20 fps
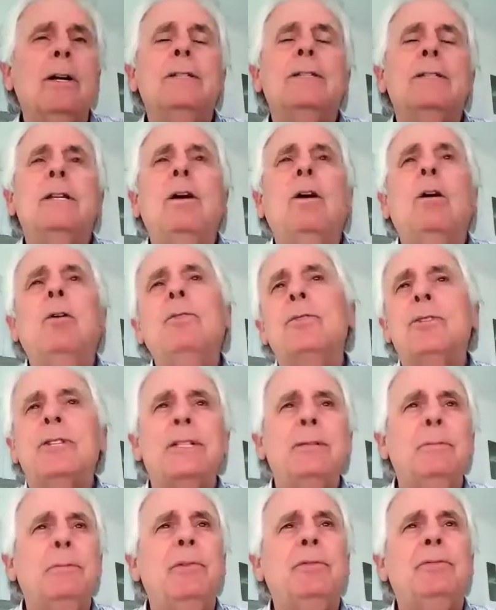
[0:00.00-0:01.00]
it's
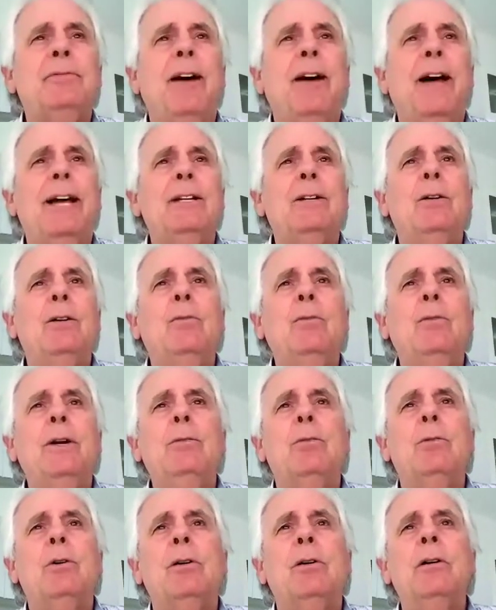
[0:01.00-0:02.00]
oversimplified.
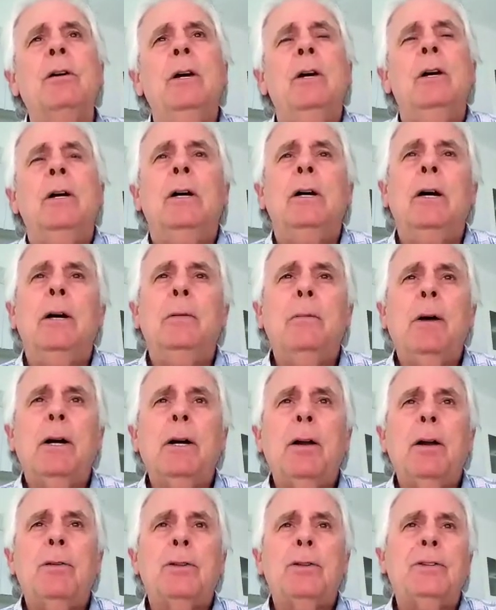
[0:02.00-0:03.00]
We were,
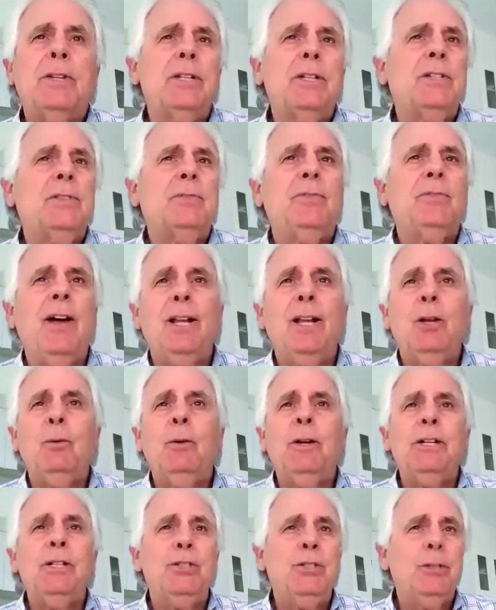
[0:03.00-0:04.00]
among other things,
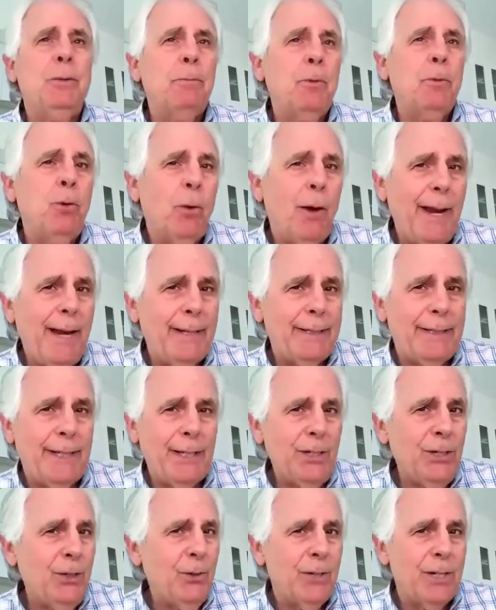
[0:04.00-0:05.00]
following Jim Grant
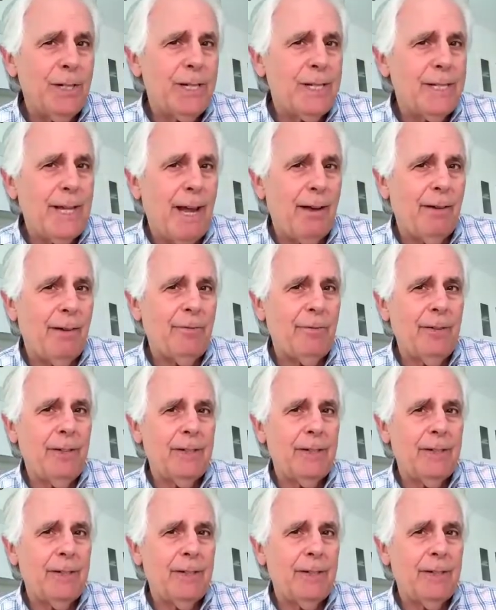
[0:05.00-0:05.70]
at UNICEF.